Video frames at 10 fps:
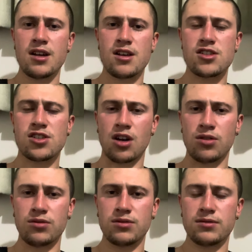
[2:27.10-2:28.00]
So
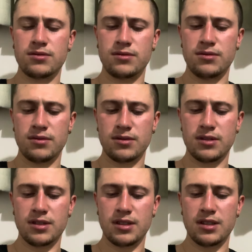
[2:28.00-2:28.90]

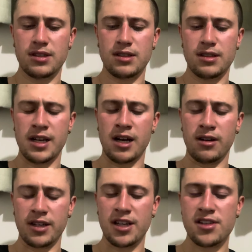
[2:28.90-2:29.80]
now,
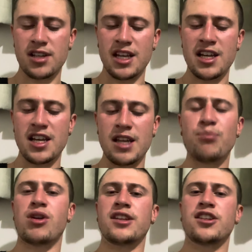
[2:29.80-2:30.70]
here's here, in
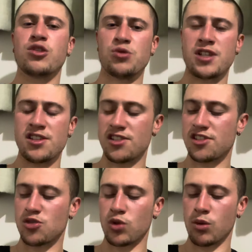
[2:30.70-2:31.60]
practical sense, this
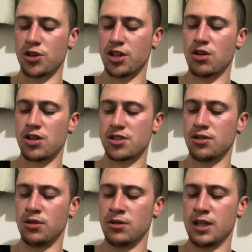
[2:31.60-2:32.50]
is what I want you guys to
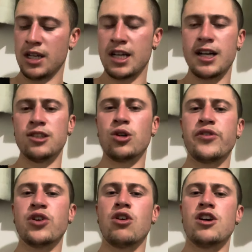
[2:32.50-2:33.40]
do. A lot of you
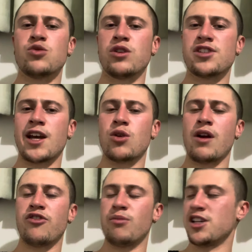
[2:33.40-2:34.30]
guys, when you say your
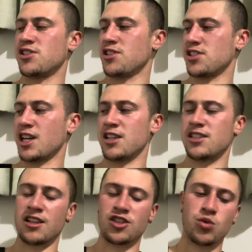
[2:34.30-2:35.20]
affirmations, are saying
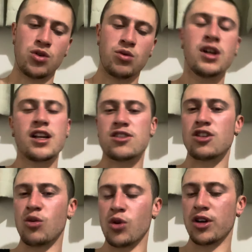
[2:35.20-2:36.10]
things, well, it's
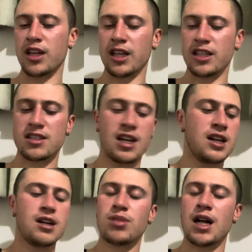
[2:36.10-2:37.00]
not working, it's
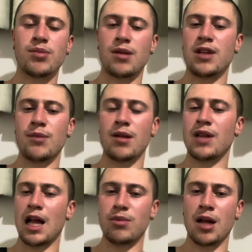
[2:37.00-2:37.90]
blah, blah, blah, blah,
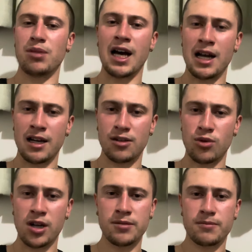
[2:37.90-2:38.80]
blah, blah, blah, right?